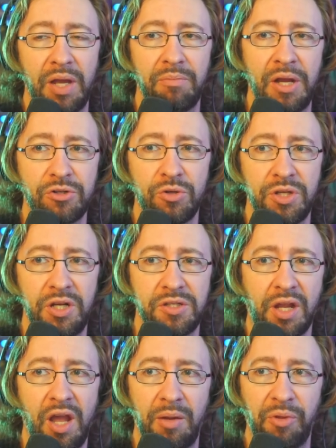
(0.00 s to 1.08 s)
Me- Metro City
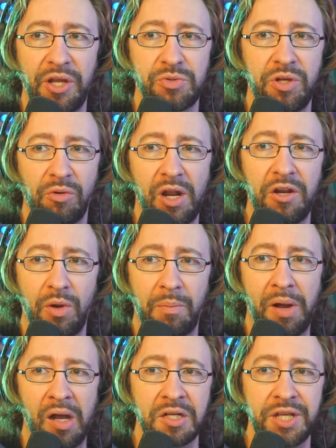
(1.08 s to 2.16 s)
is the kind of place where you run into a
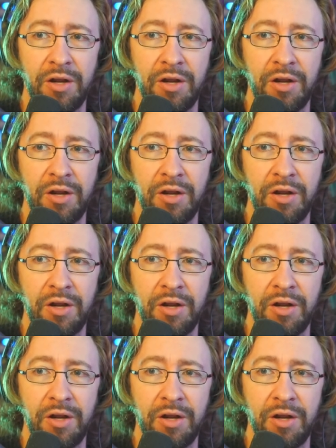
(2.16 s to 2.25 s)
box